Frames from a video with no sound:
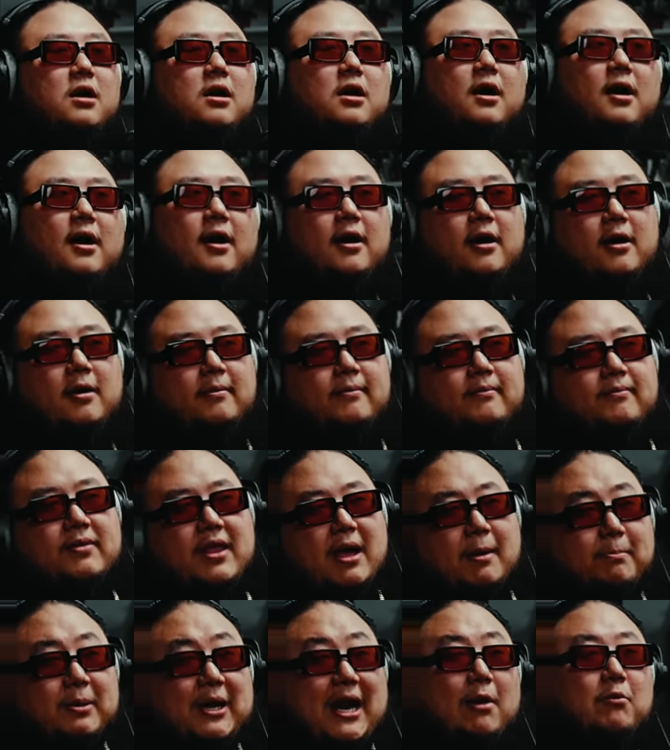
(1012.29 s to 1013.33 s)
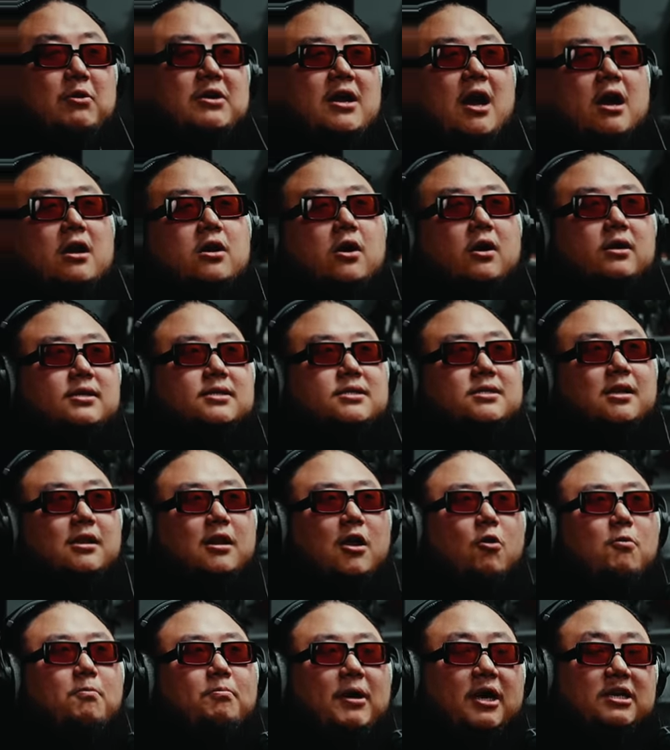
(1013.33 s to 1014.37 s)
Um, but I would not call this a
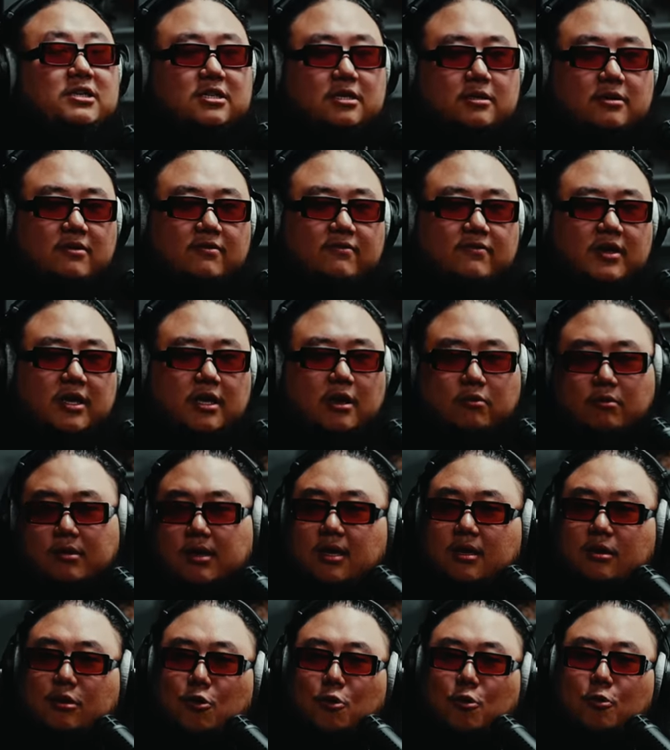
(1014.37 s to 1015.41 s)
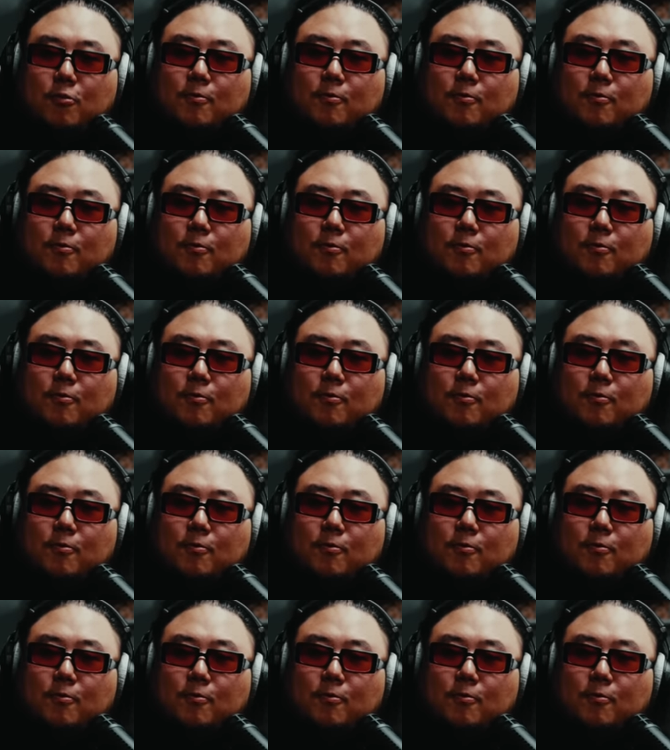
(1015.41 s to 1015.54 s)
low budget video either.